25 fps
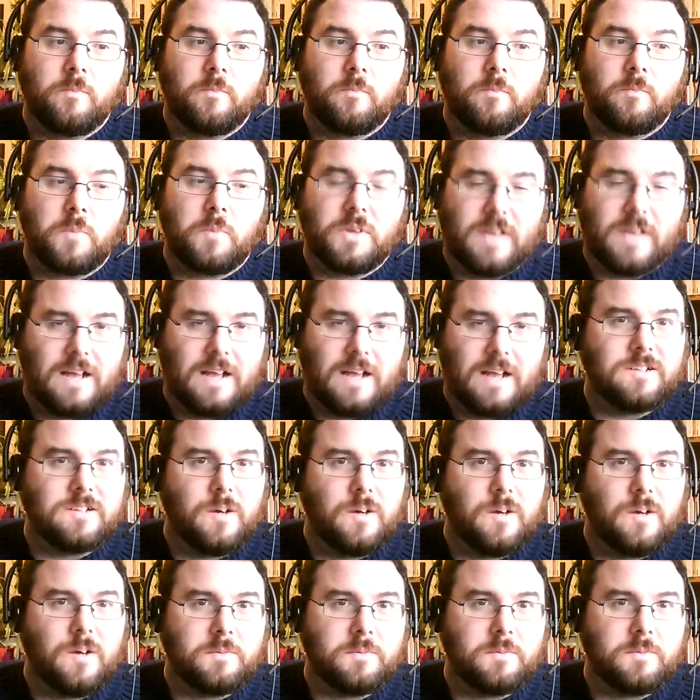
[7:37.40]
But that's
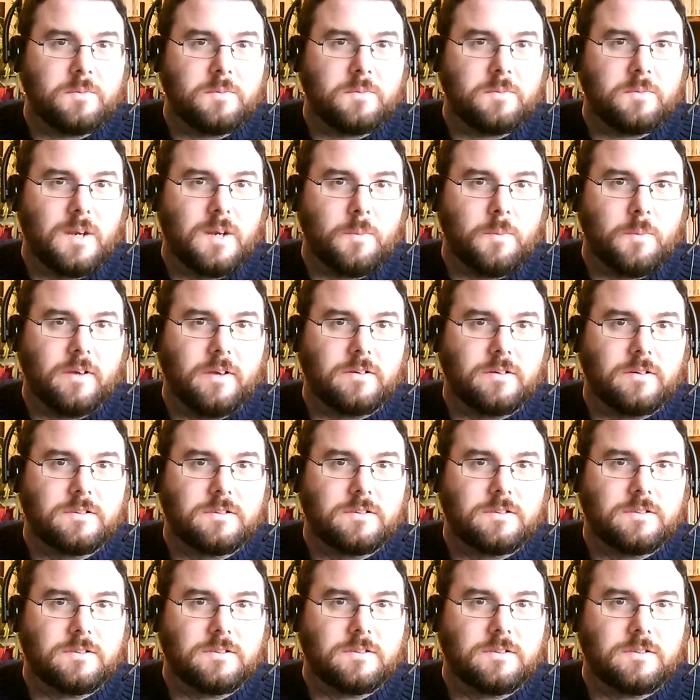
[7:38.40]
not what I'm talking about.
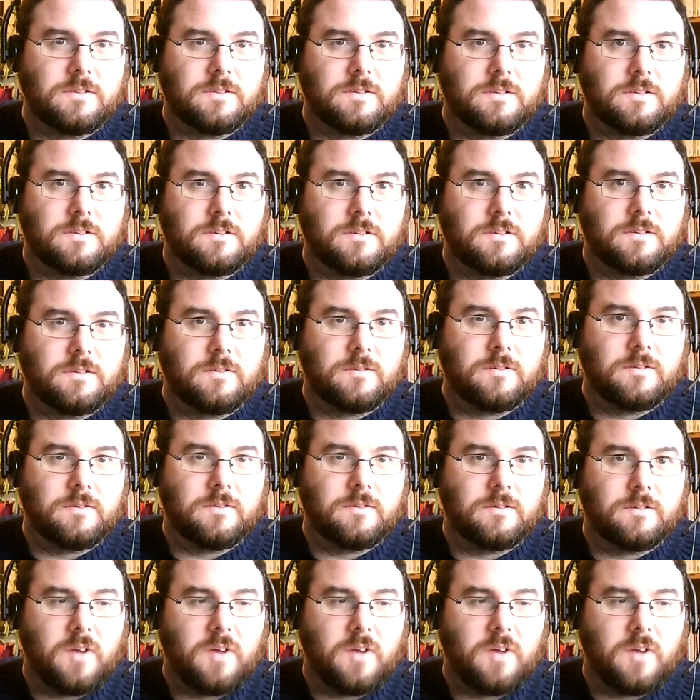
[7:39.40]
What